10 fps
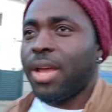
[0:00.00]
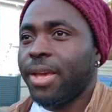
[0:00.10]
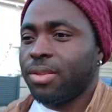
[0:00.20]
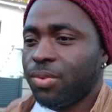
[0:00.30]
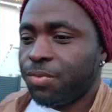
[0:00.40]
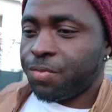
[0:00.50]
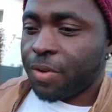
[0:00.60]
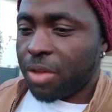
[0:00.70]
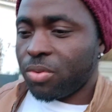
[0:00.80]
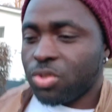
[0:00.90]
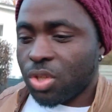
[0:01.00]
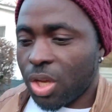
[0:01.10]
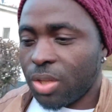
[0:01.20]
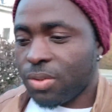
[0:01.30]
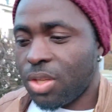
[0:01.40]
like
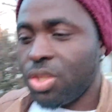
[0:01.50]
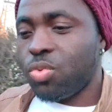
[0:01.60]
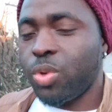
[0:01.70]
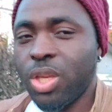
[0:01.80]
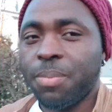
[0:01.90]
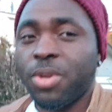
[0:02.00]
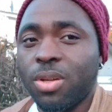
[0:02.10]
500 each week,